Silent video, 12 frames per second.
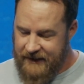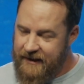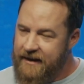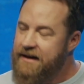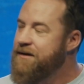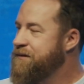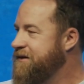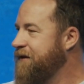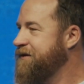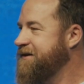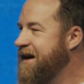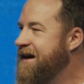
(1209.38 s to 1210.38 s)
He
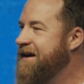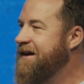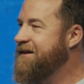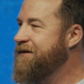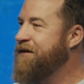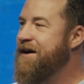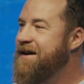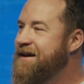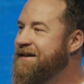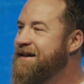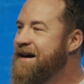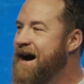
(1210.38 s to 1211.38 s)
himself said it at the
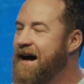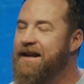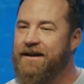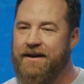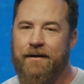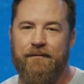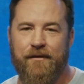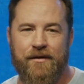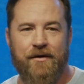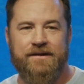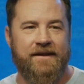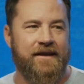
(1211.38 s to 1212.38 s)
very end I didn't come for
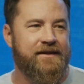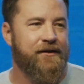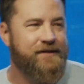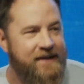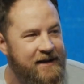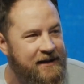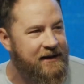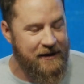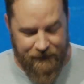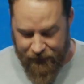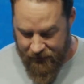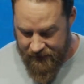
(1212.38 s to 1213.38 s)
those that think they're sick. I
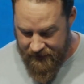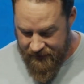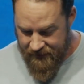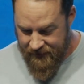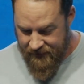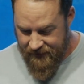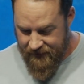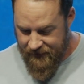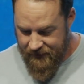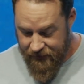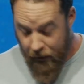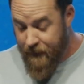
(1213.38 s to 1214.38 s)
came for,
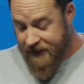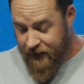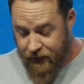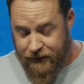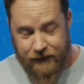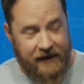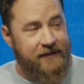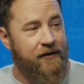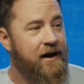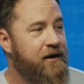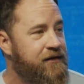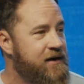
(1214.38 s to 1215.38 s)
though I mean, those who think
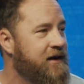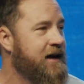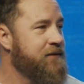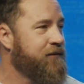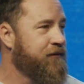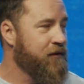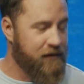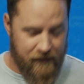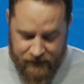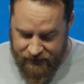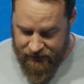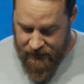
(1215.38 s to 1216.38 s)
they're healthy. I came for
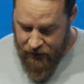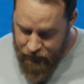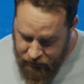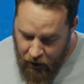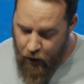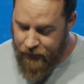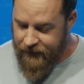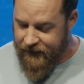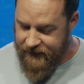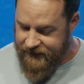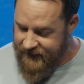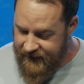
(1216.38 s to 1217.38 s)
those who know that
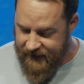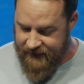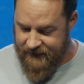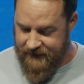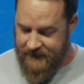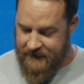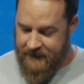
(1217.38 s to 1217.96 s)
they're sick.